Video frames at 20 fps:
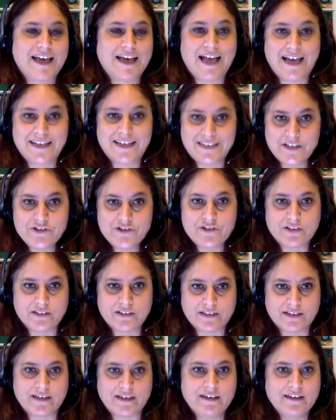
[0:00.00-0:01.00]

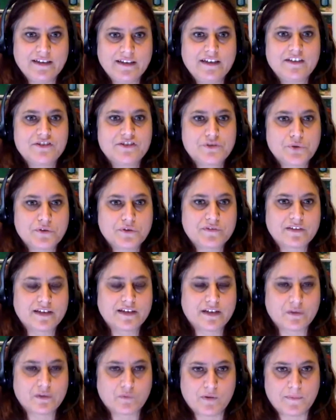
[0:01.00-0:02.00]
Additionally, two of the
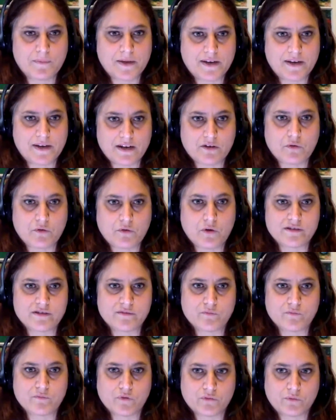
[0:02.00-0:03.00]
leading women in
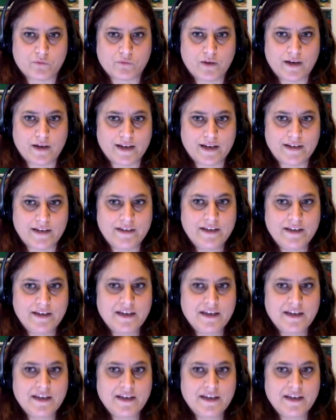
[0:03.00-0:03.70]
quantum worldwide,